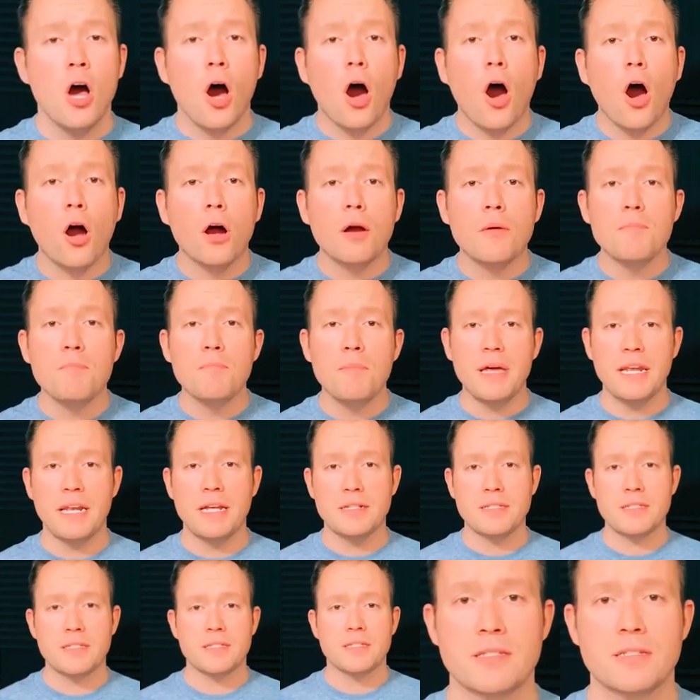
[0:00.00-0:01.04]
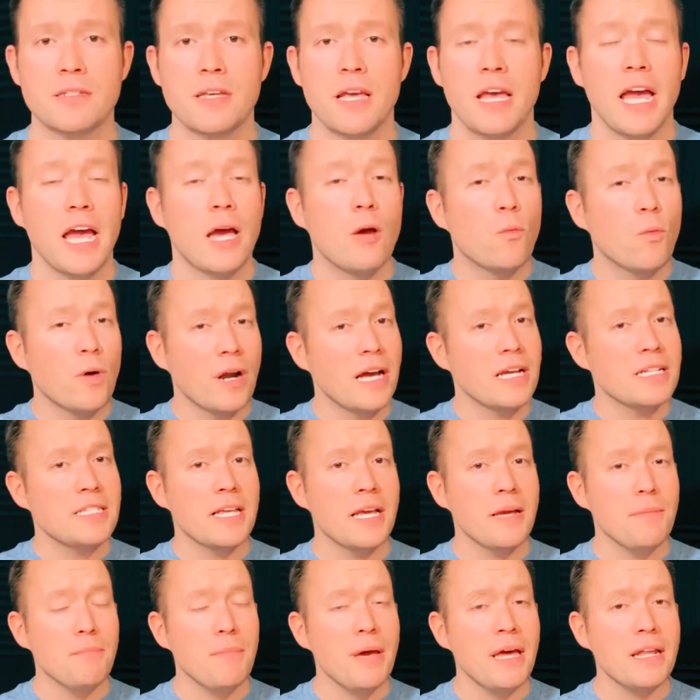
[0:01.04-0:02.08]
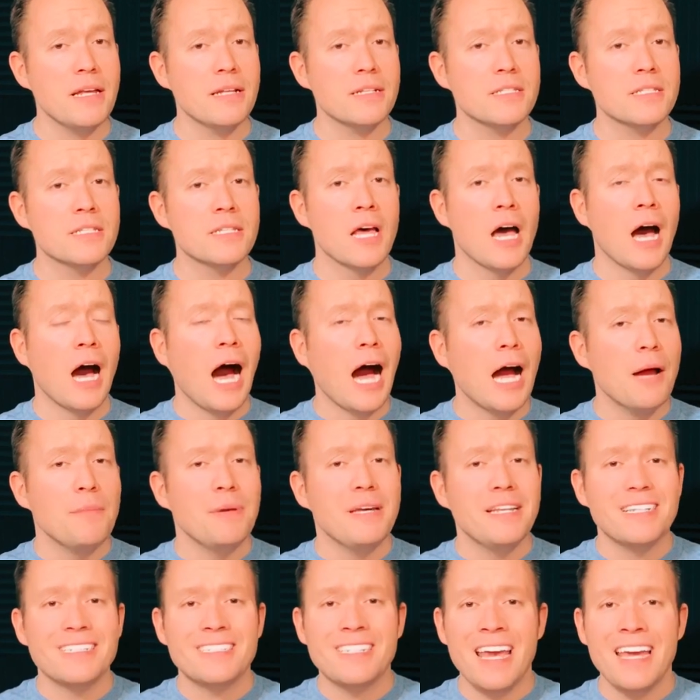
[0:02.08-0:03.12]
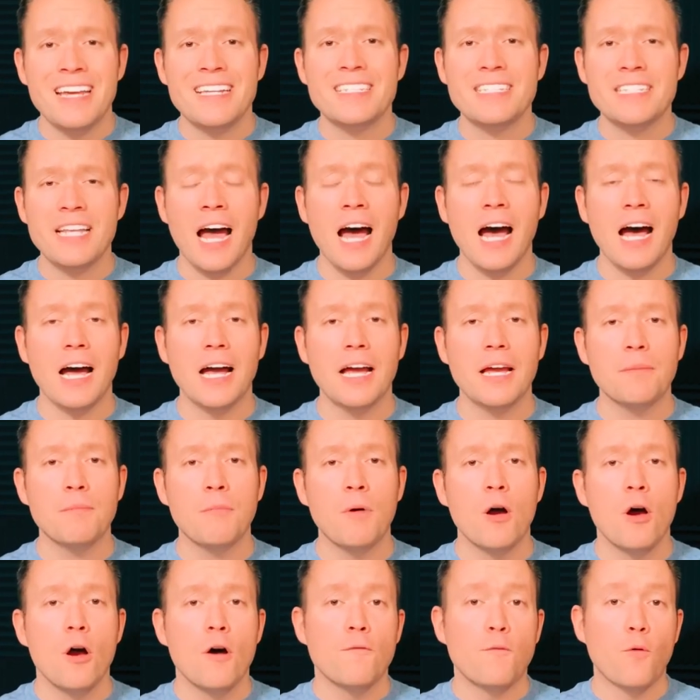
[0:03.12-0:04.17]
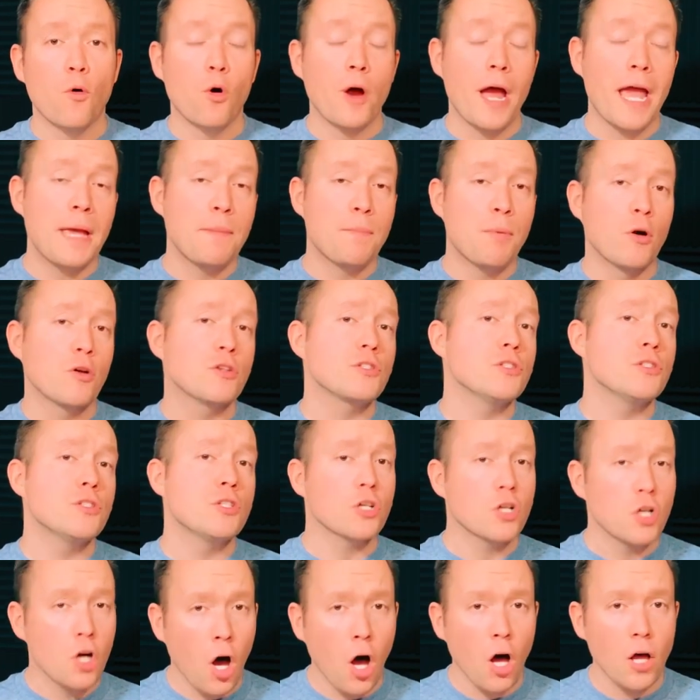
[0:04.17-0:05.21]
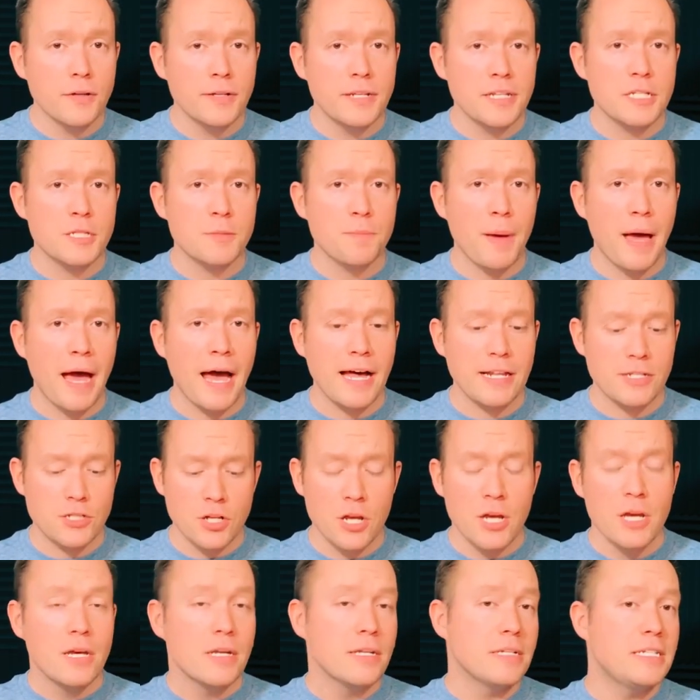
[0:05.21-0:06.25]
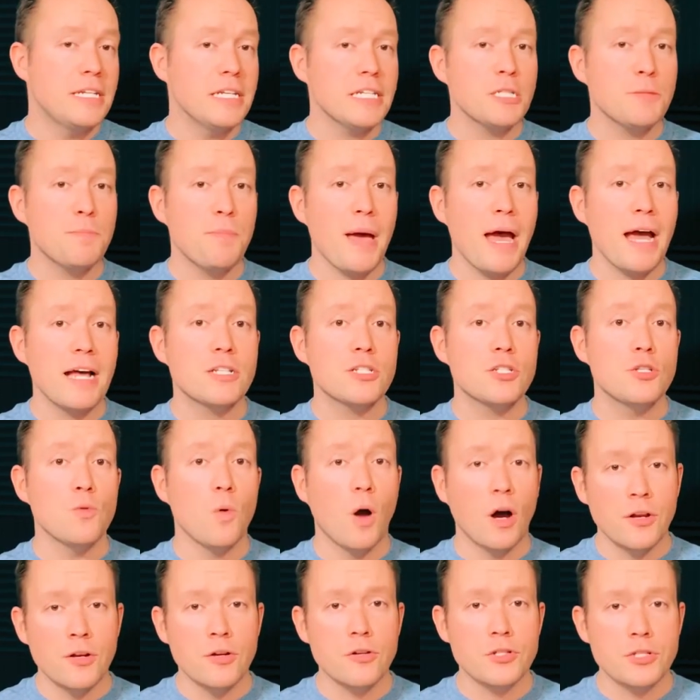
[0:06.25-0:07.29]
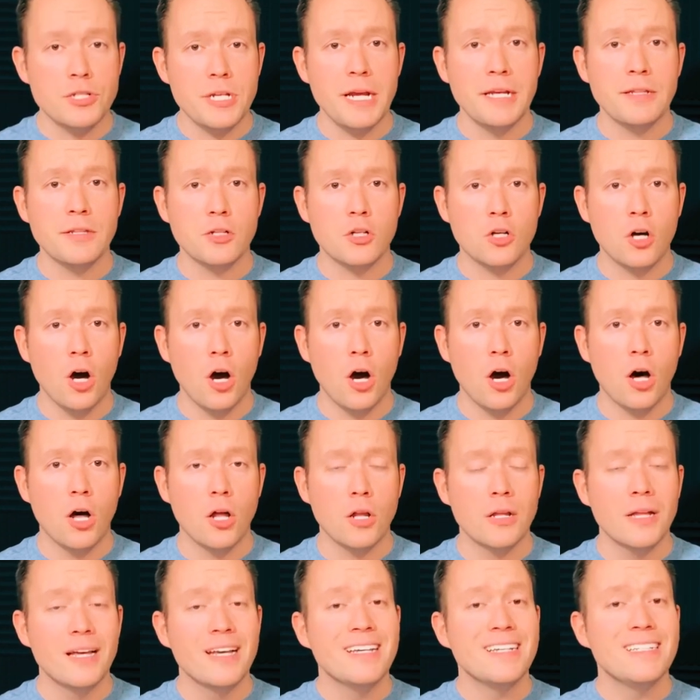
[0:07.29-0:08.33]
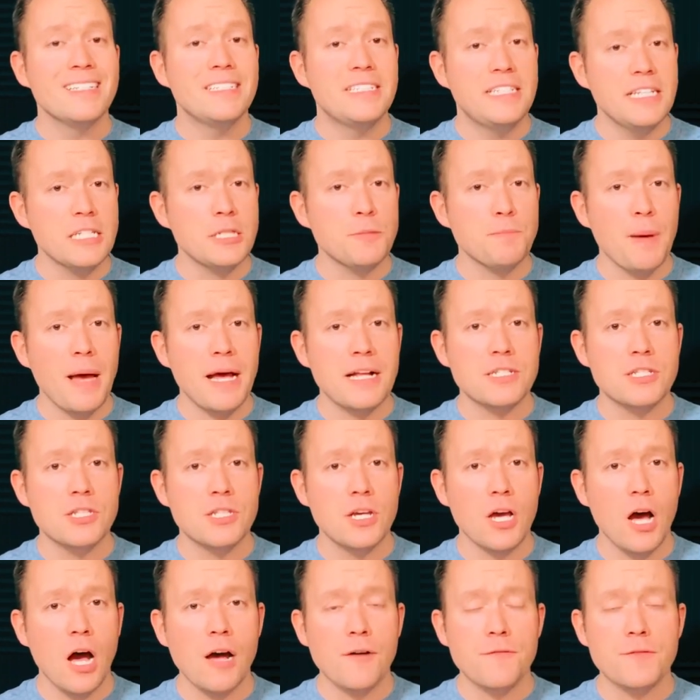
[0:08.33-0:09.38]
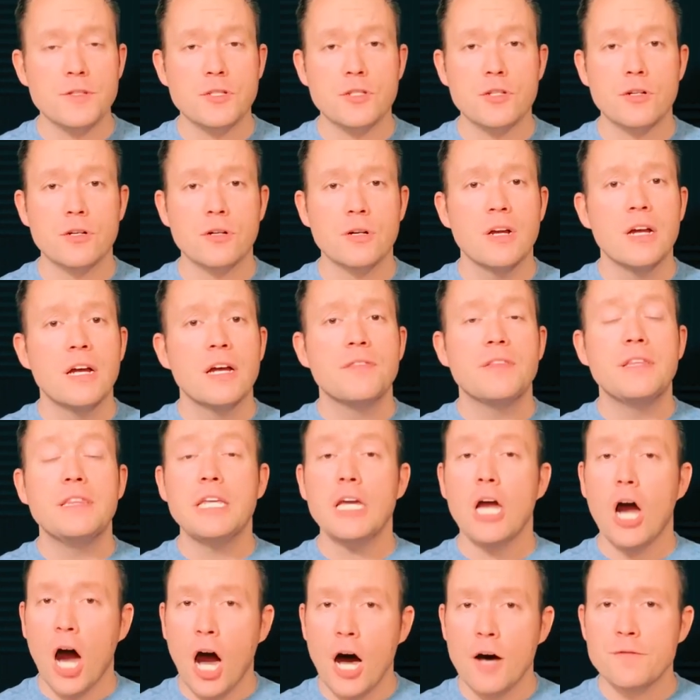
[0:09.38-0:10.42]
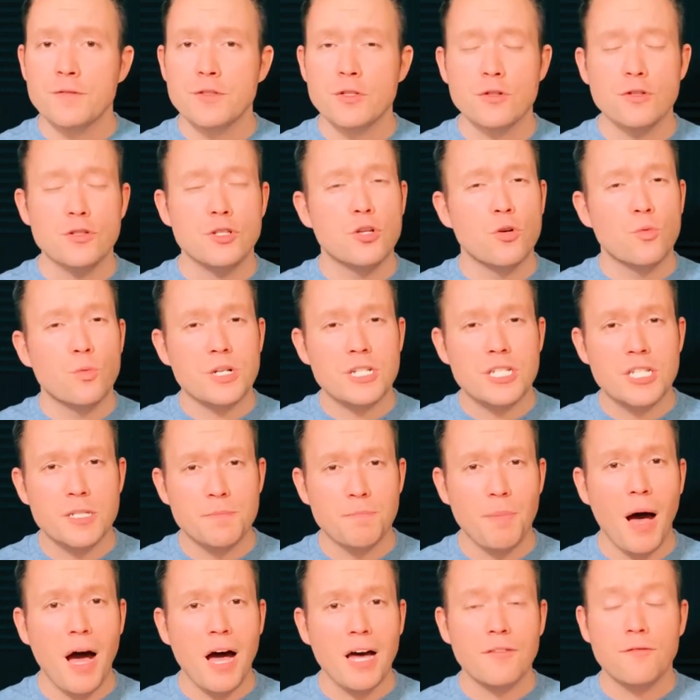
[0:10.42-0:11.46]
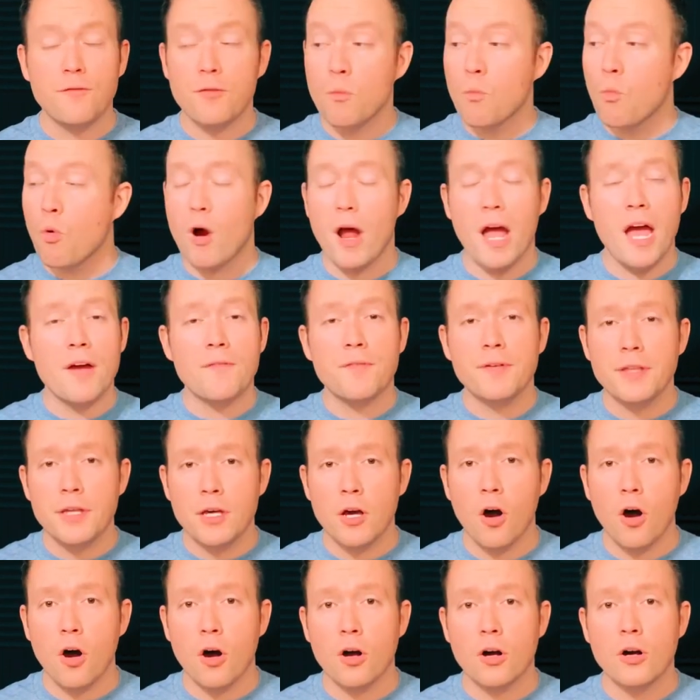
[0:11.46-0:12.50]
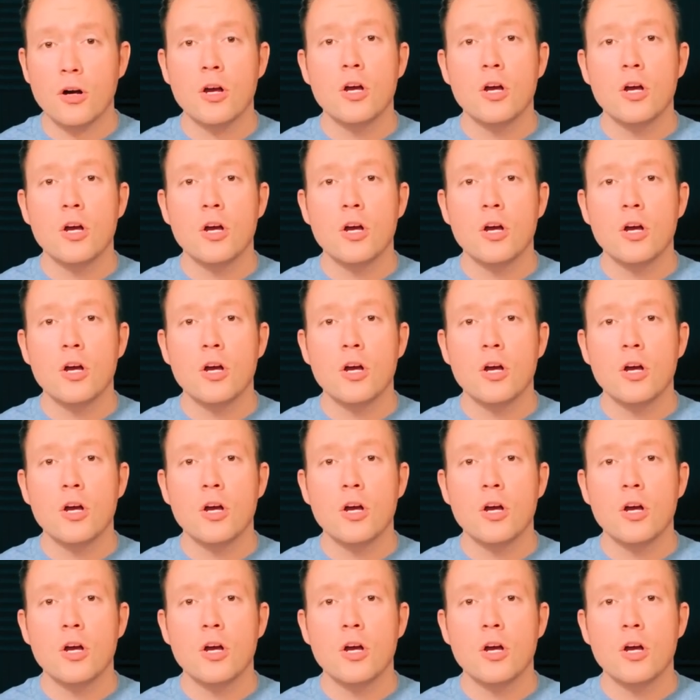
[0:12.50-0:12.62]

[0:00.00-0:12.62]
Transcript: are minutes. And when I say minutes, I mean it takes time for a person to call dispatch, dispatch to understand the call, dispatch the officer, then the officer to respond from wherever they are